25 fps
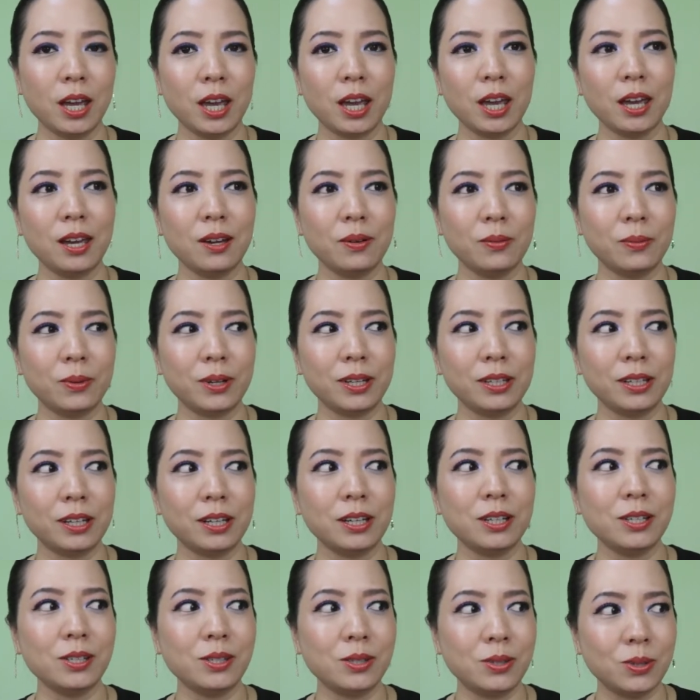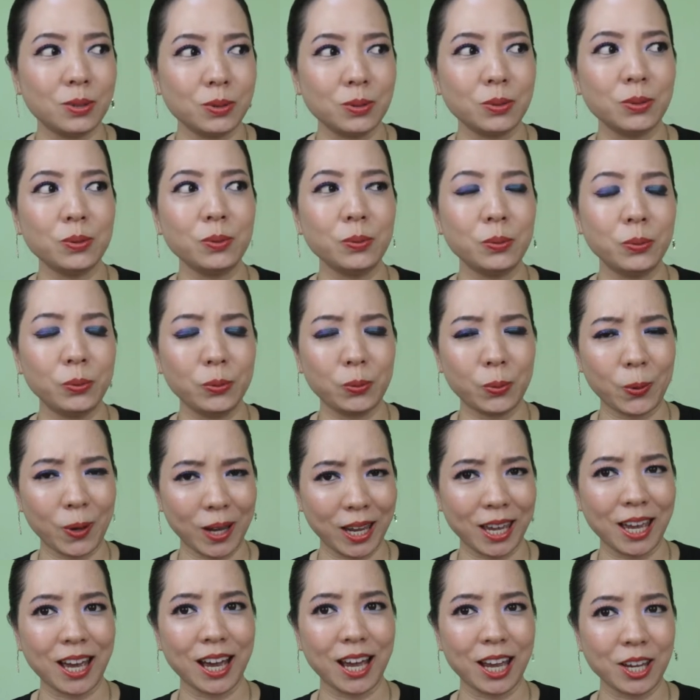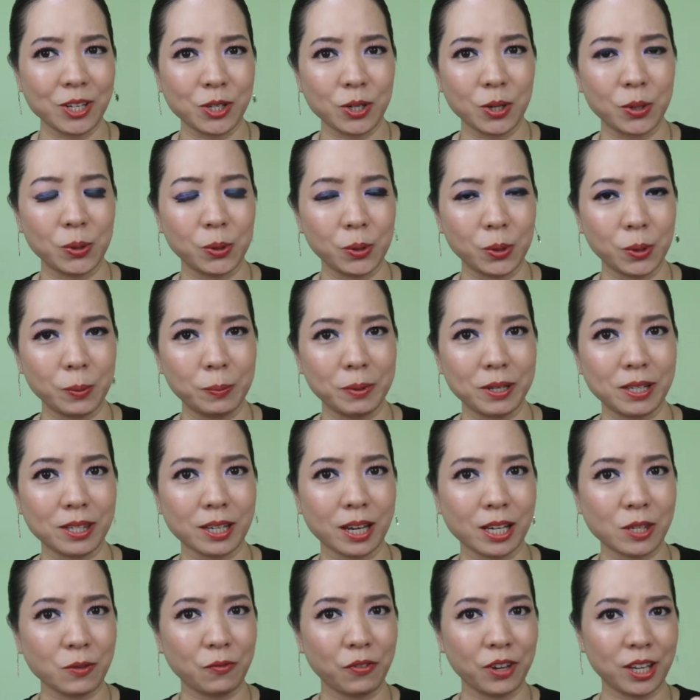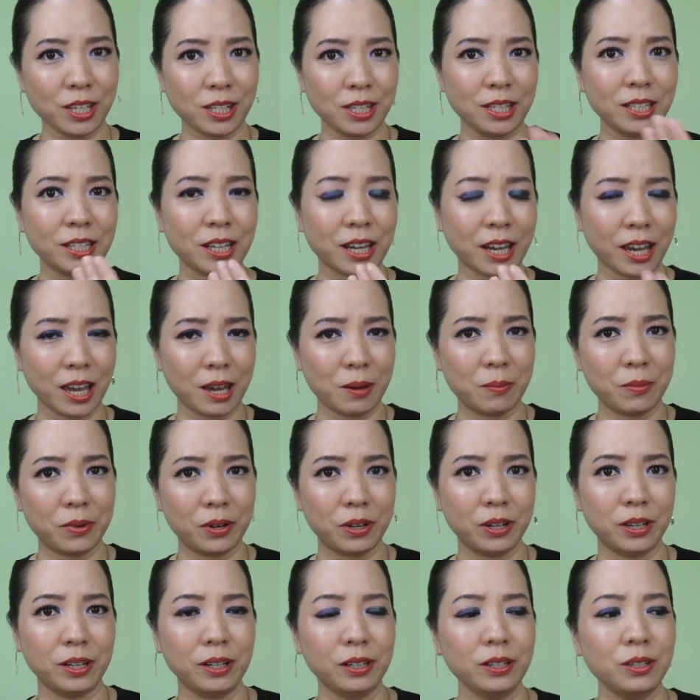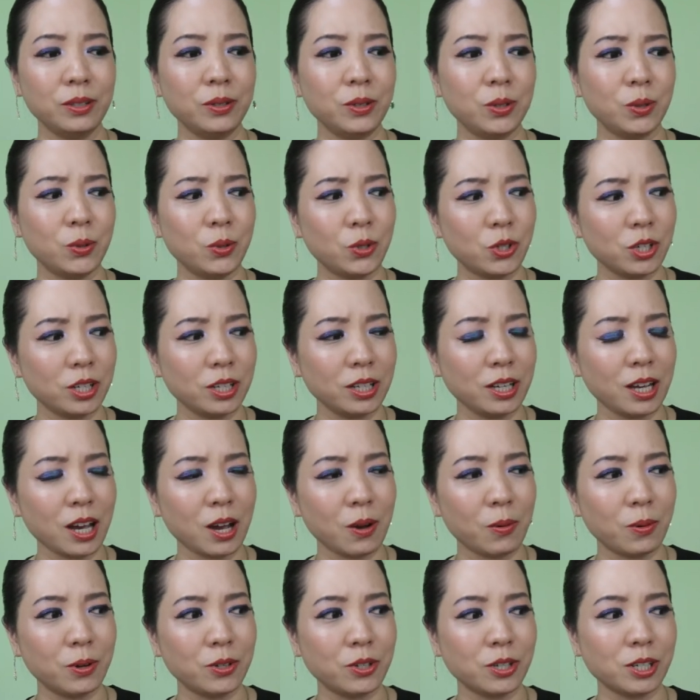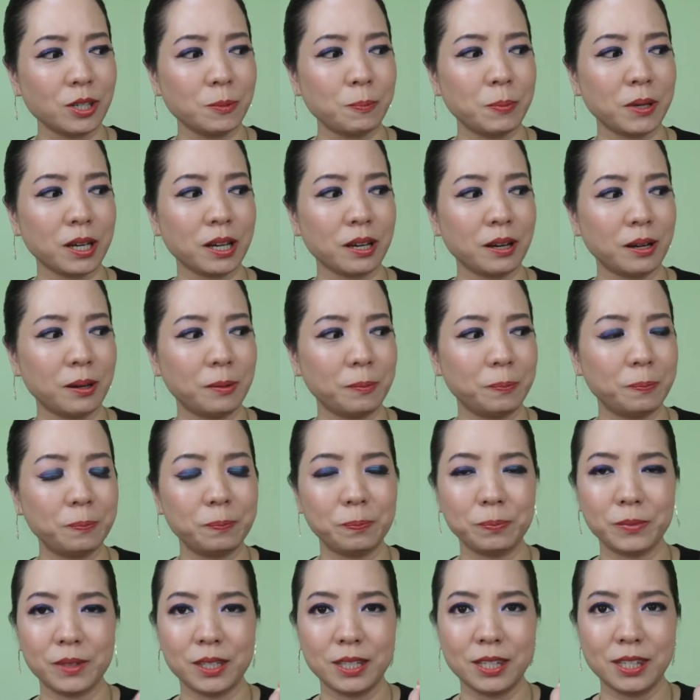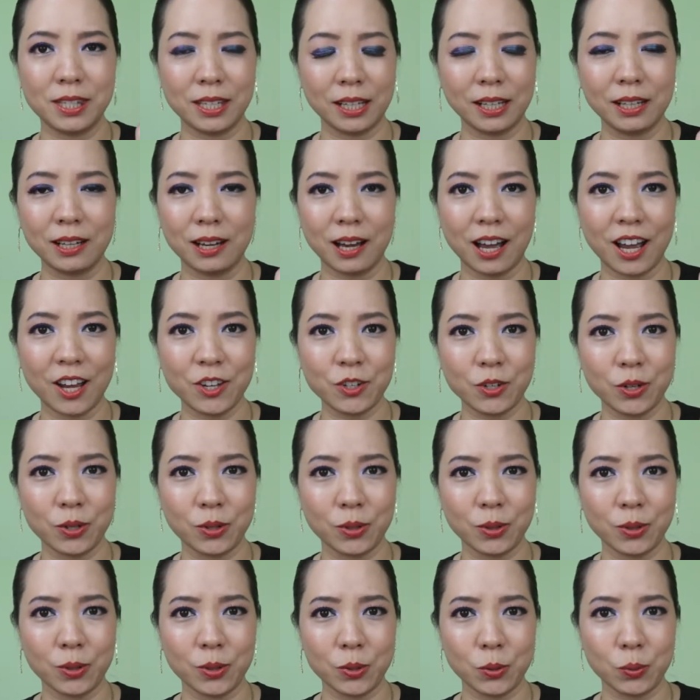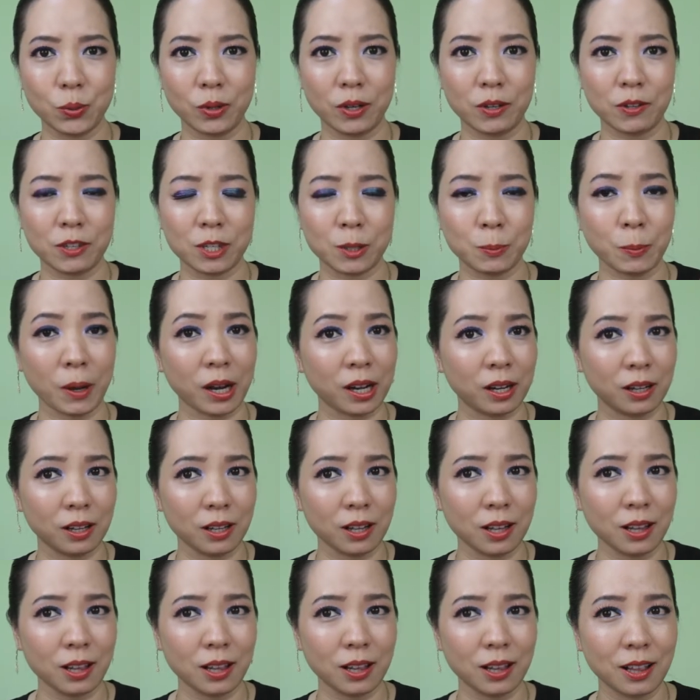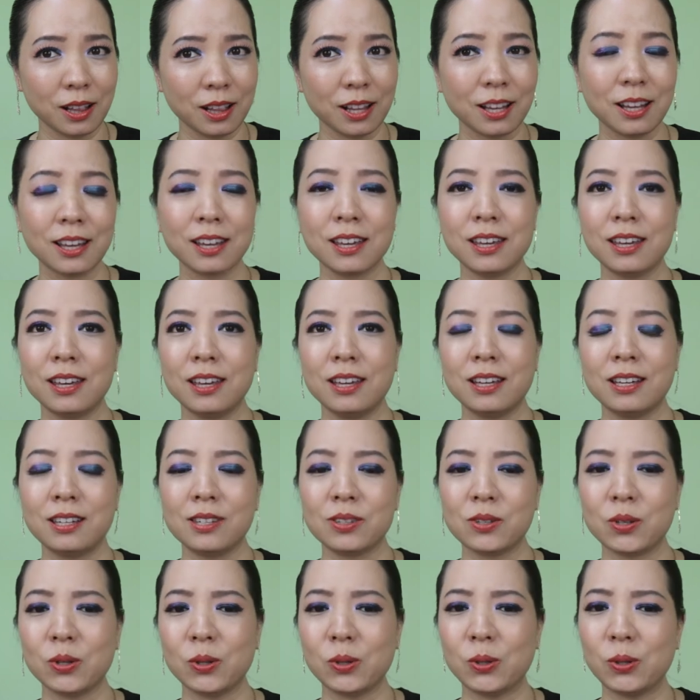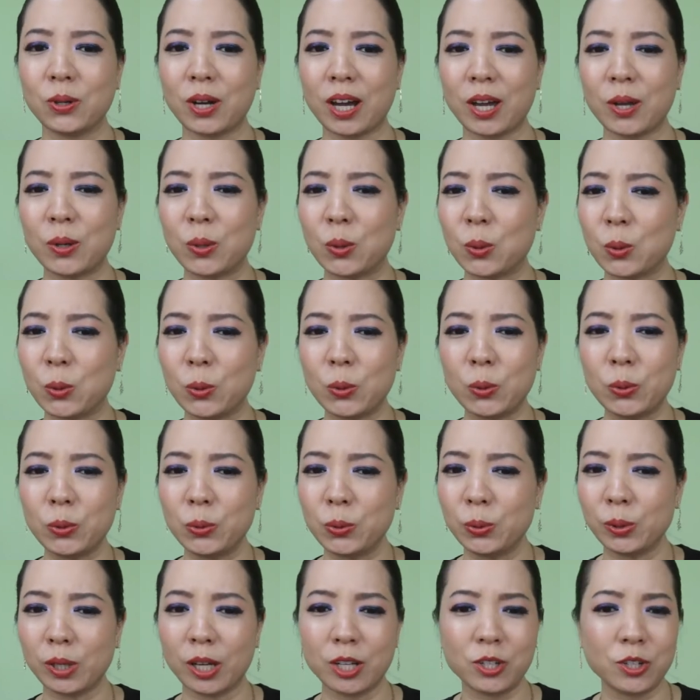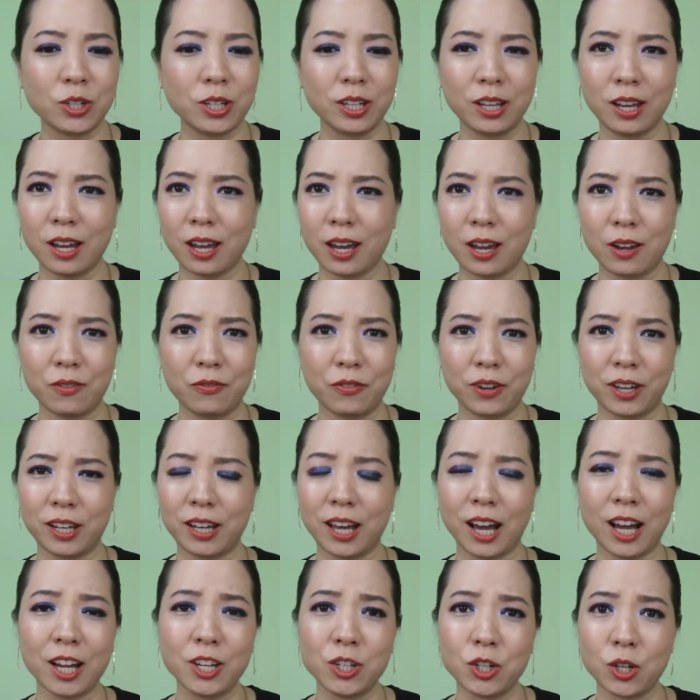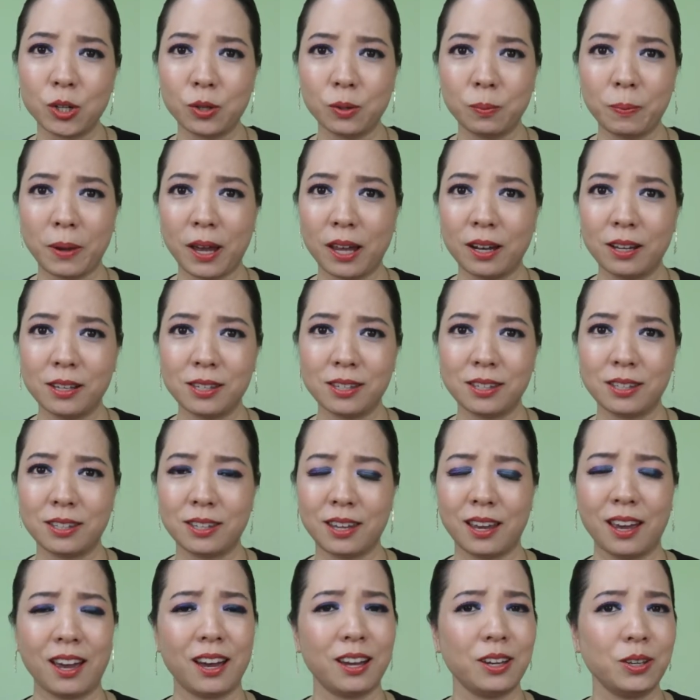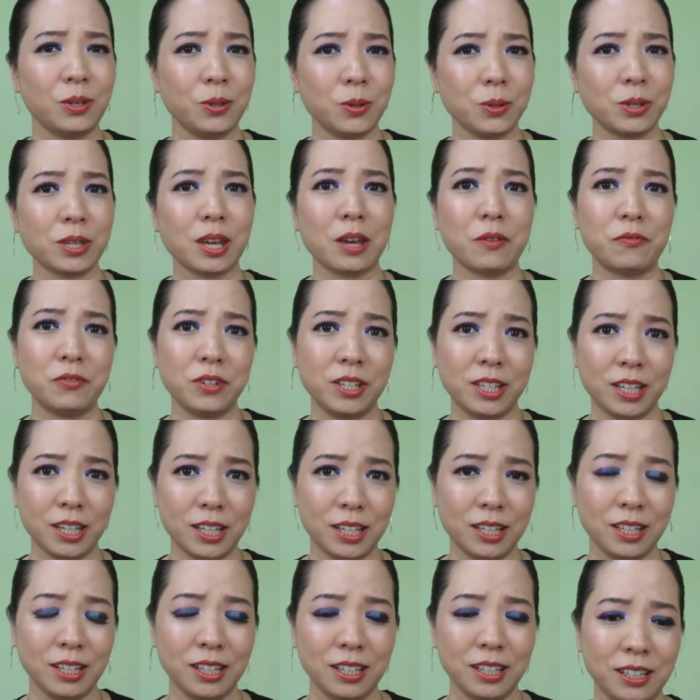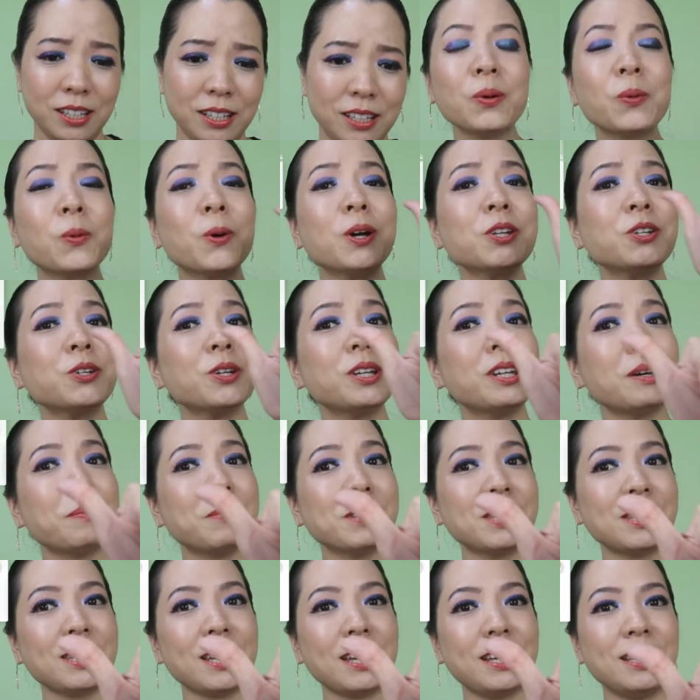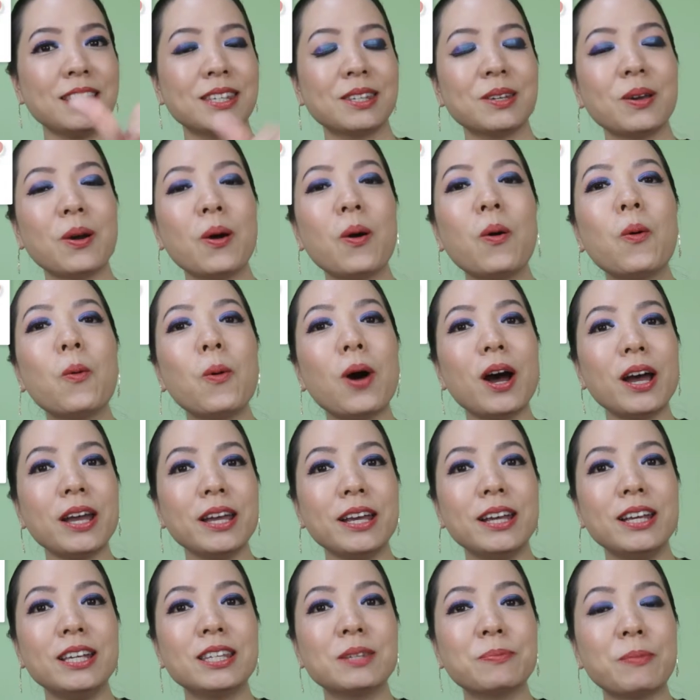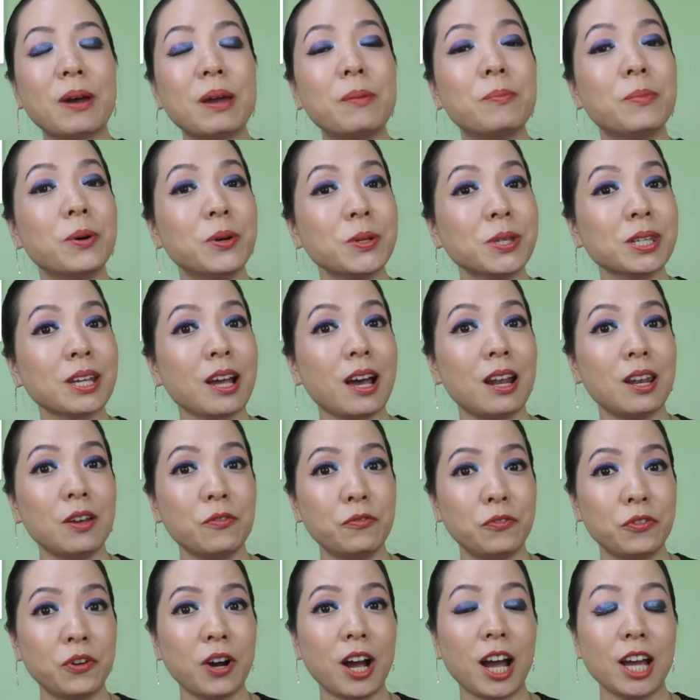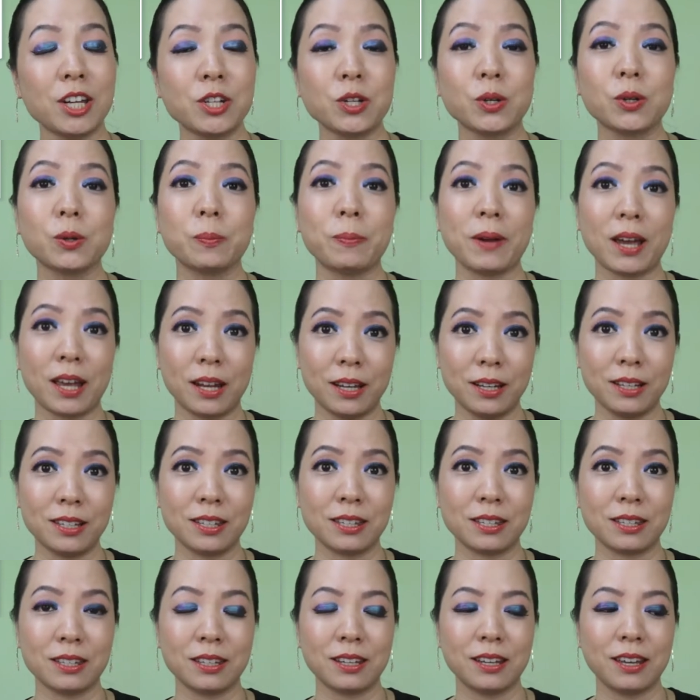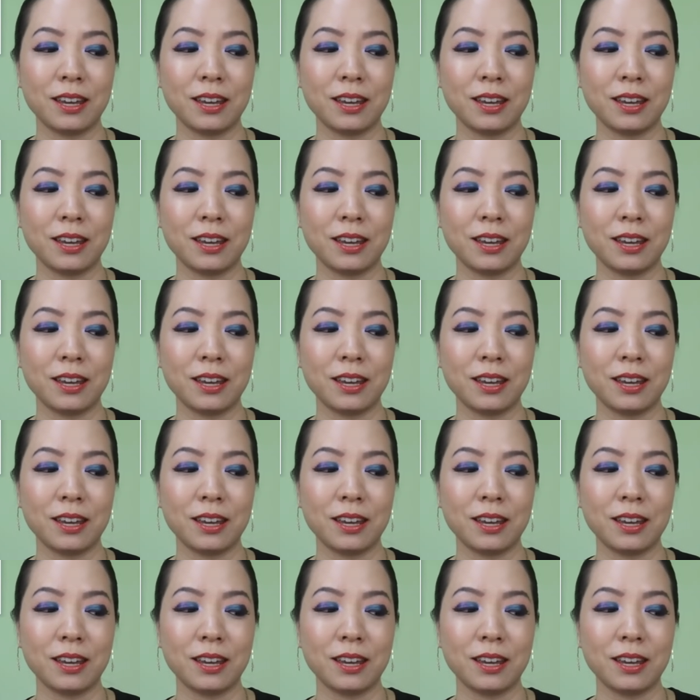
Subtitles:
And when I do wear eyeshadow besides facing the camera, usually I will just pick up single eyeshadows with sparkle. So I don't actually have an eyeshadow palette that I use every day. Question number 6. What is my most colorful eyeshadow palettes?